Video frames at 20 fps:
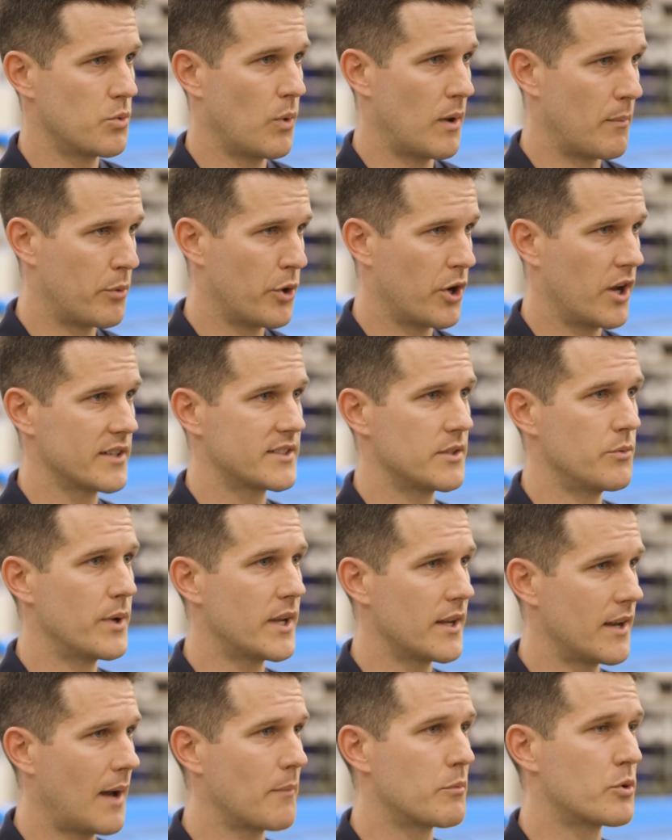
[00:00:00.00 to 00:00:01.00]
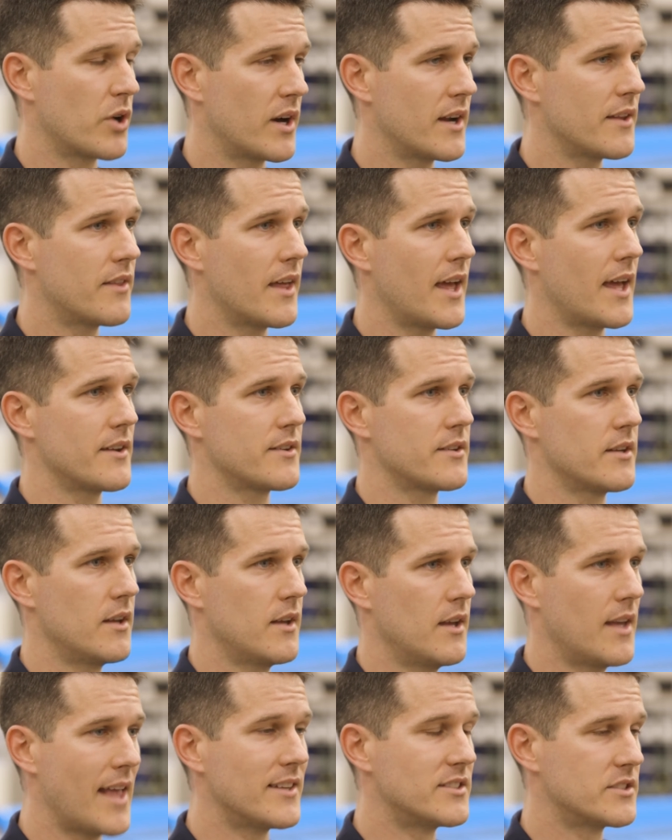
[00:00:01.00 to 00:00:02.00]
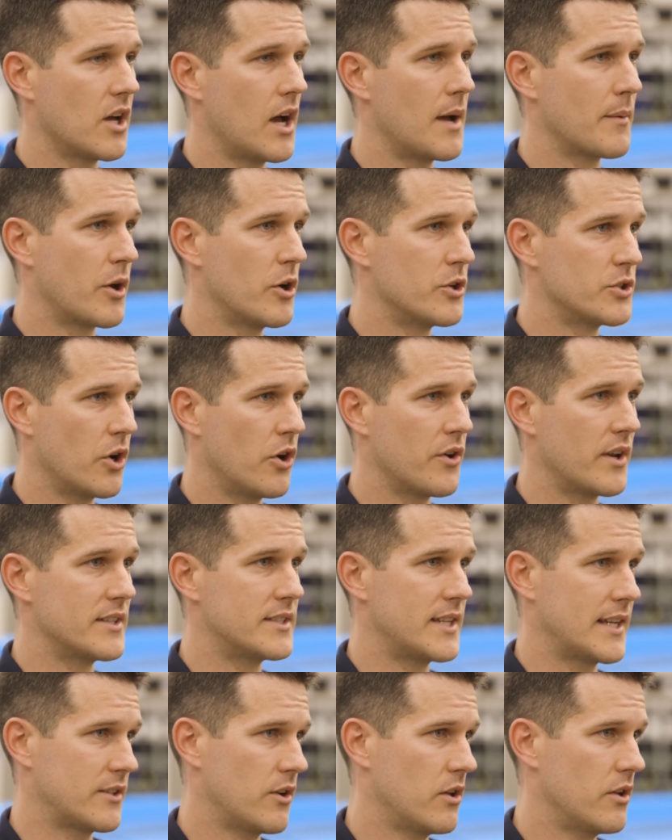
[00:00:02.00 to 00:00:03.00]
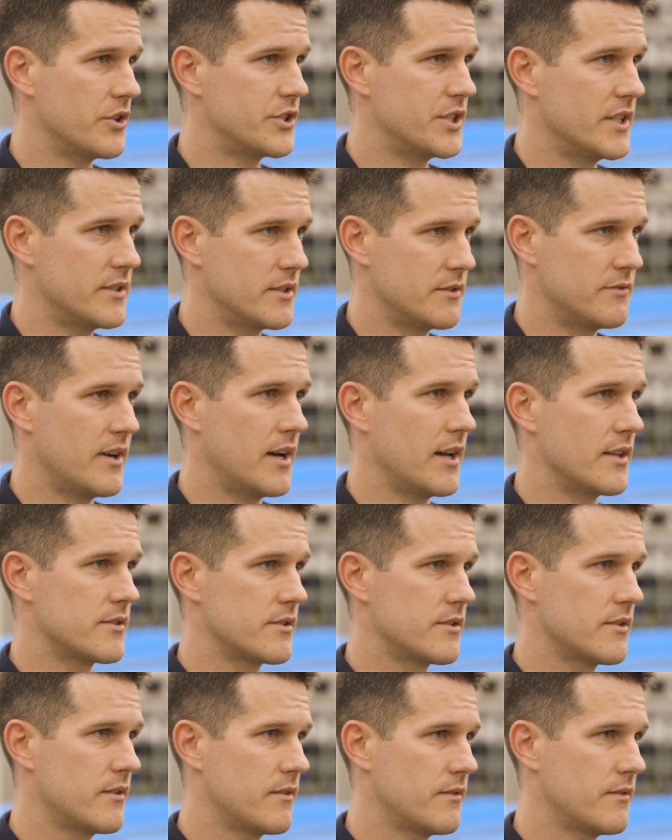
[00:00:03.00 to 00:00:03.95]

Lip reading: one product, and we can upgrade that as time goes on and technologies advance.